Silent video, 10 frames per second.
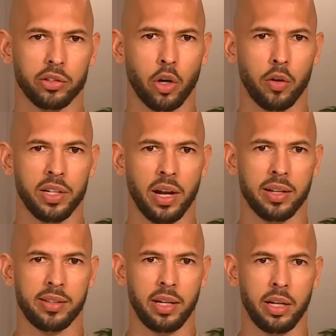COVID
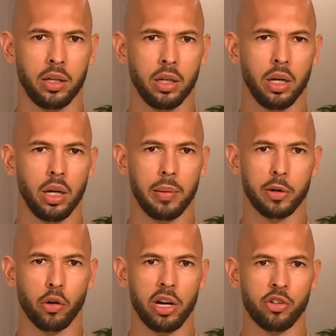19,
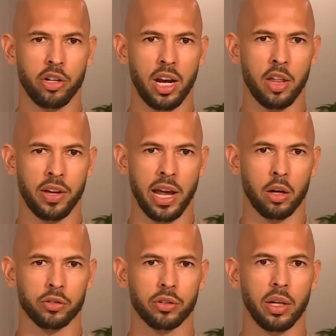immigration, anything
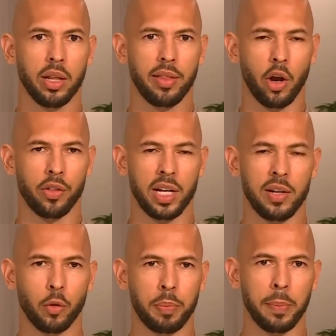else, they are the
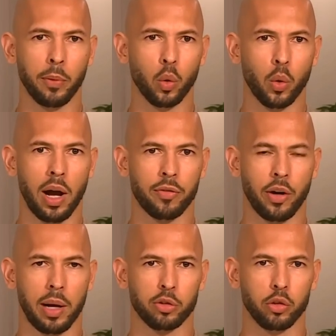evil people who are out for
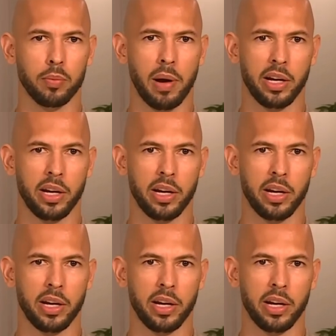absolute mind